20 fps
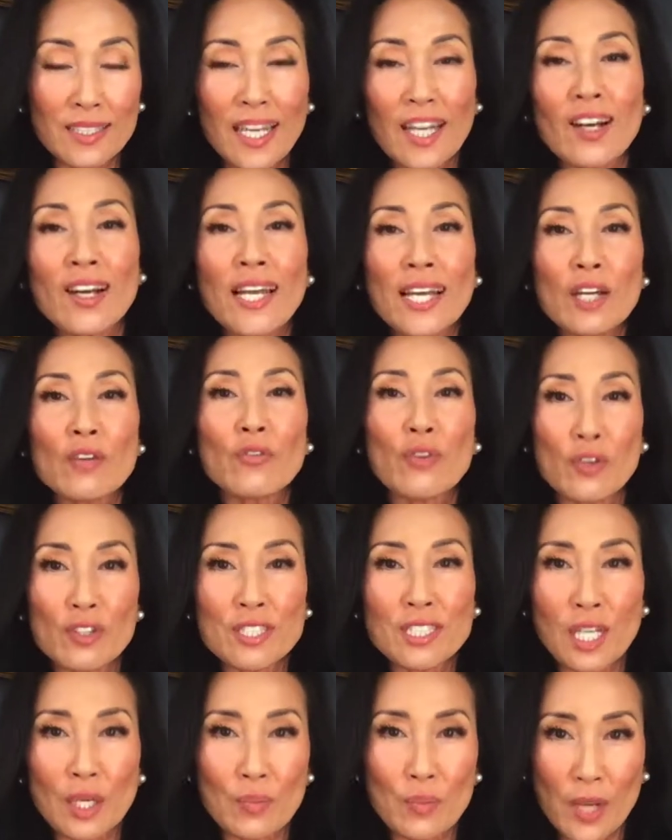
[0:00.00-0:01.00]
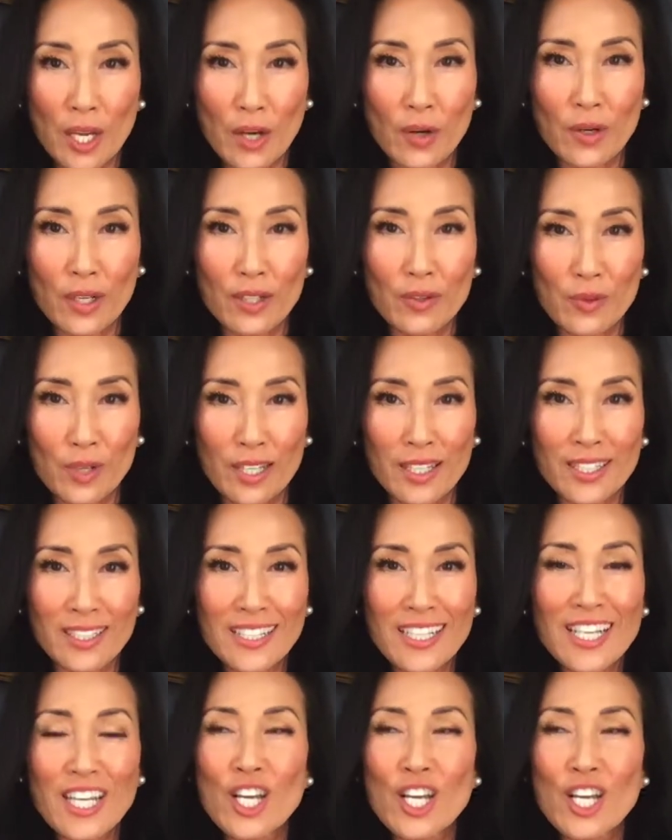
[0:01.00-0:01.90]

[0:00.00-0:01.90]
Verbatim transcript: kind of like a first time parent, right?